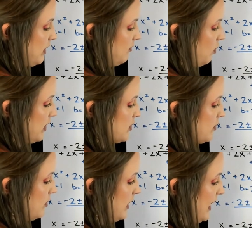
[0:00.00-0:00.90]
24
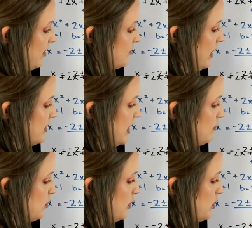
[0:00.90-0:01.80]
as root negative 1
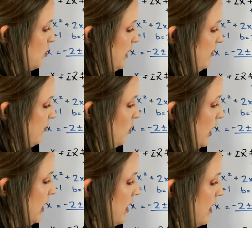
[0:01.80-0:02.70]
times root
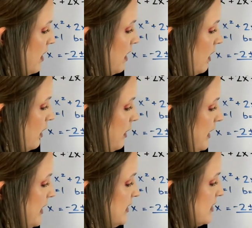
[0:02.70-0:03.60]
24.
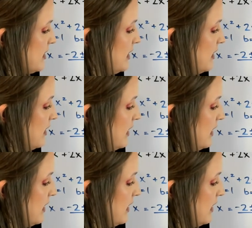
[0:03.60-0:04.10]
This